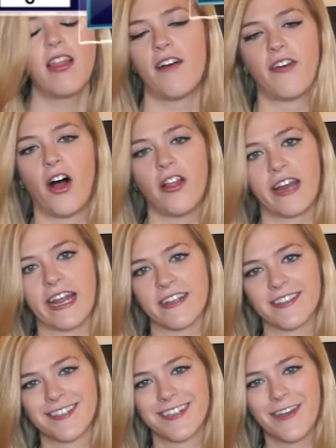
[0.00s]
love
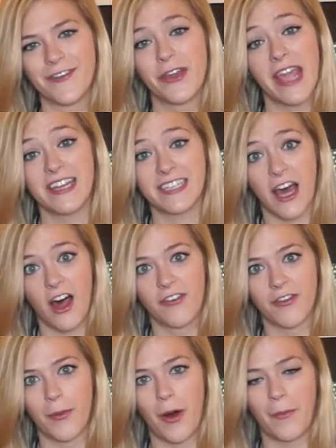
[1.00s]
holidays, if you can't tell
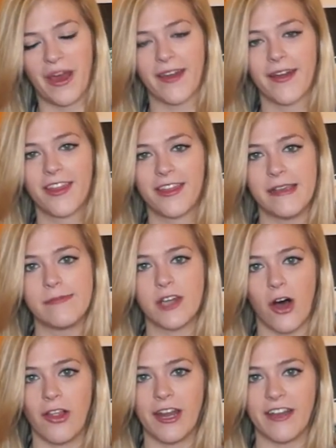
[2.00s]
from all my themed
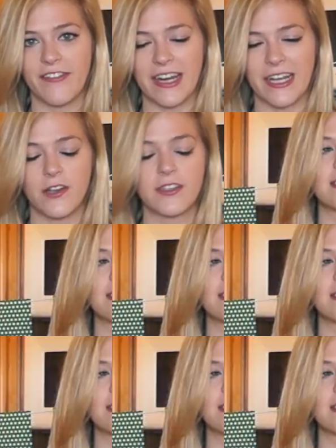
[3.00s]
holiday videos.